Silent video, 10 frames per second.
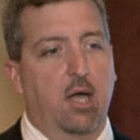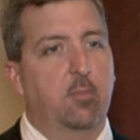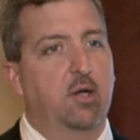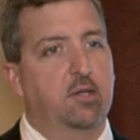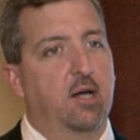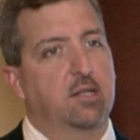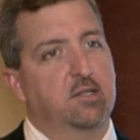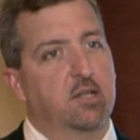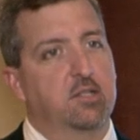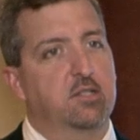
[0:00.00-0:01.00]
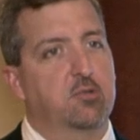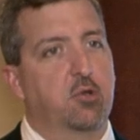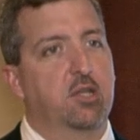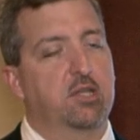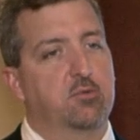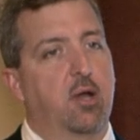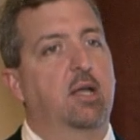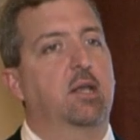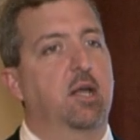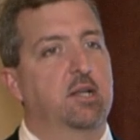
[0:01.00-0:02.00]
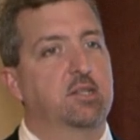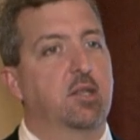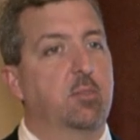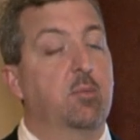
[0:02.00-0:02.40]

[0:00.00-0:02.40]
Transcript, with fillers: iPod docking stations really is recognizing that